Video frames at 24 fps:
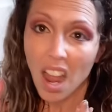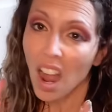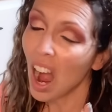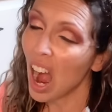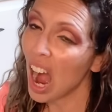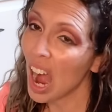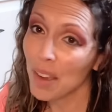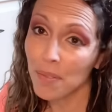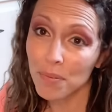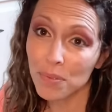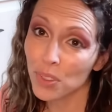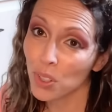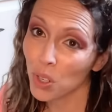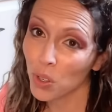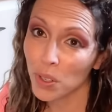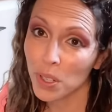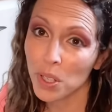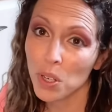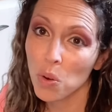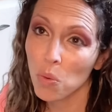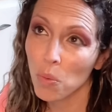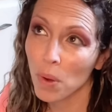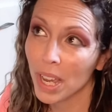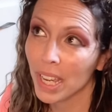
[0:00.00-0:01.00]
I'm throwing
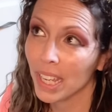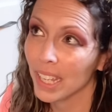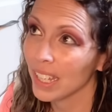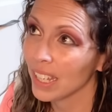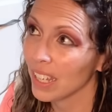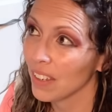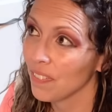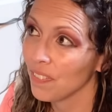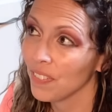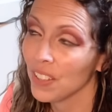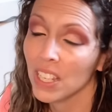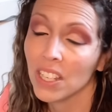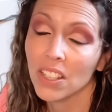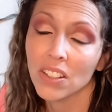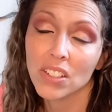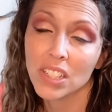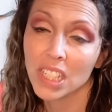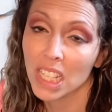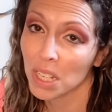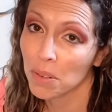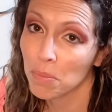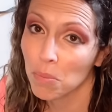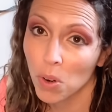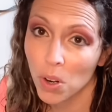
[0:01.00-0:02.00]
away, it feels
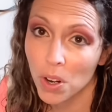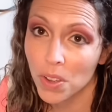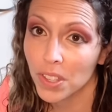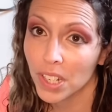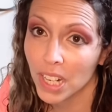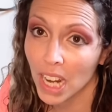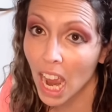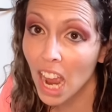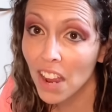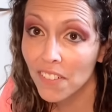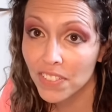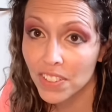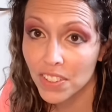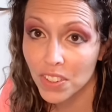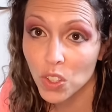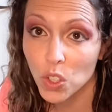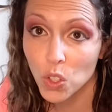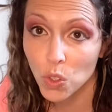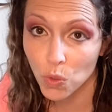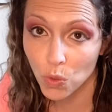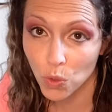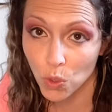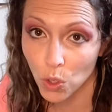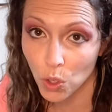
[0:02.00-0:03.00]
like more than half of
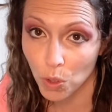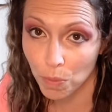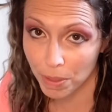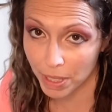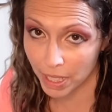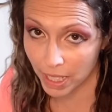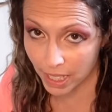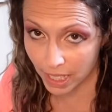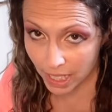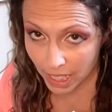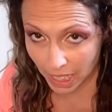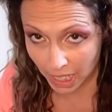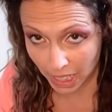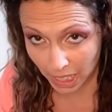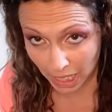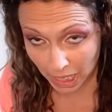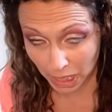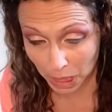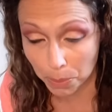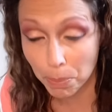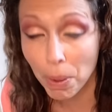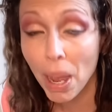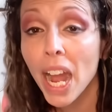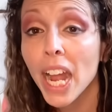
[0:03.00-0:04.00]
this food because it's
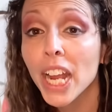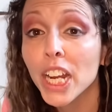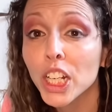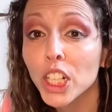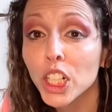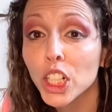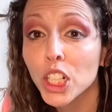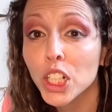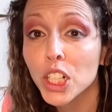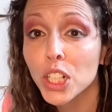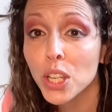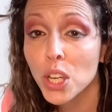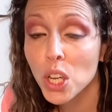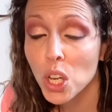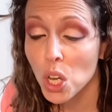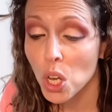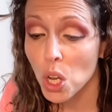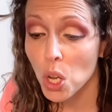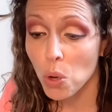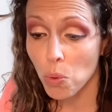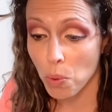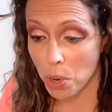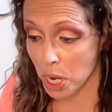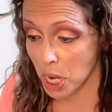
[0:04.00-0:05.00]
expired,
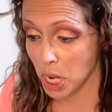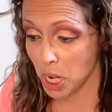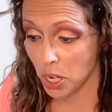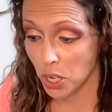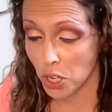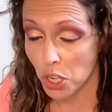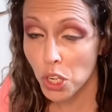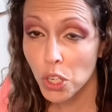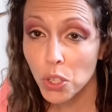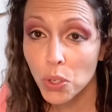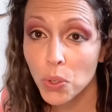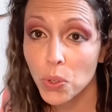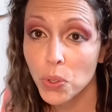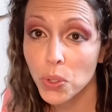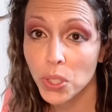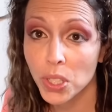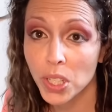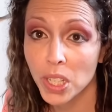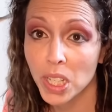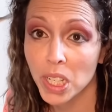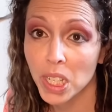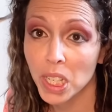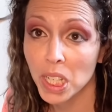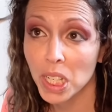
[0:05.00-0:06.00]
we didn't use
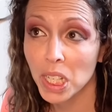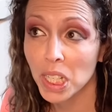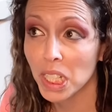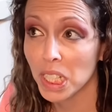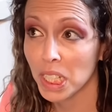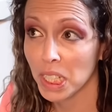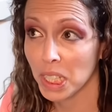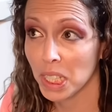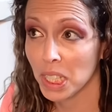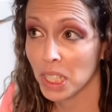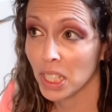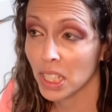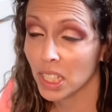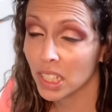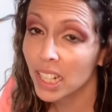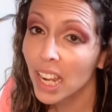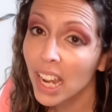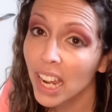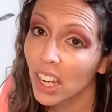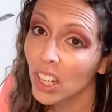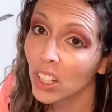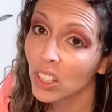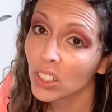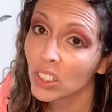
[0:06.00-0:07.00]
it, it's
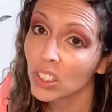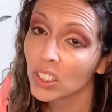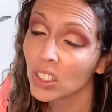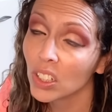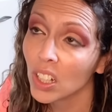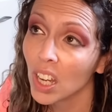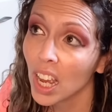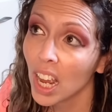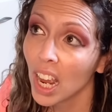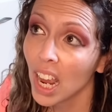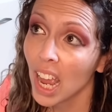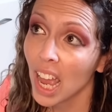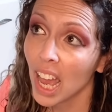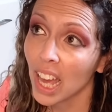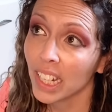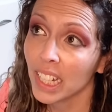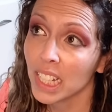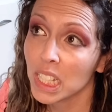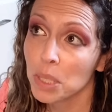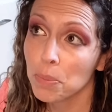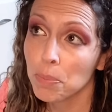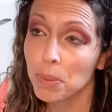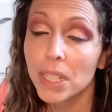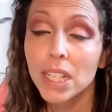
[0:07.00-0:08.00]
stale, and
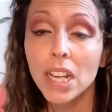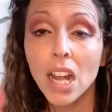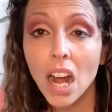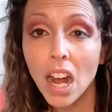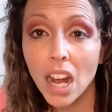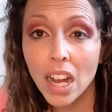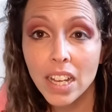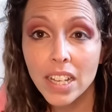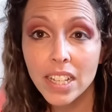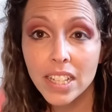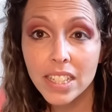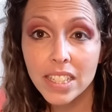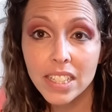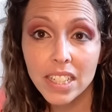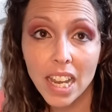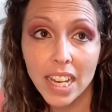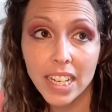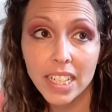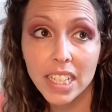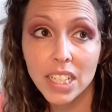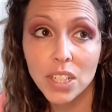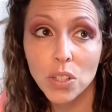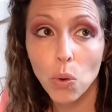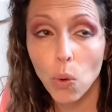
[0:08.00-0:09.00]
it's because I
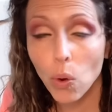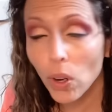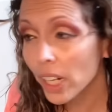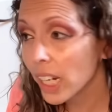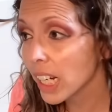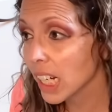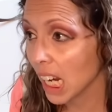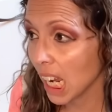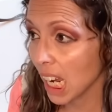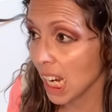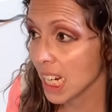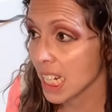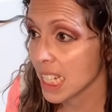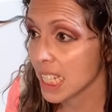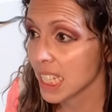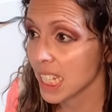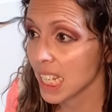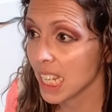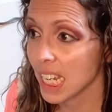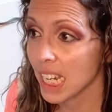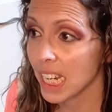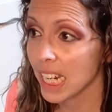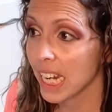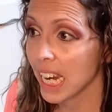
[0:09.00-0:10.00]
didn't organize
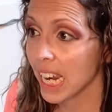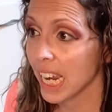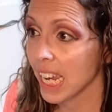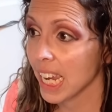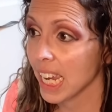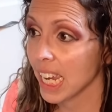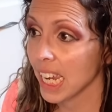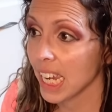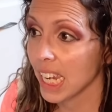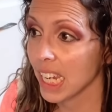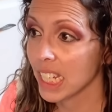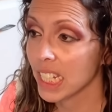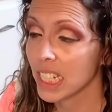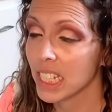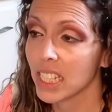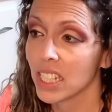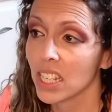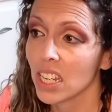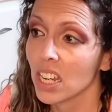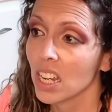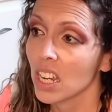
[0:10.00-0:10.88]
it and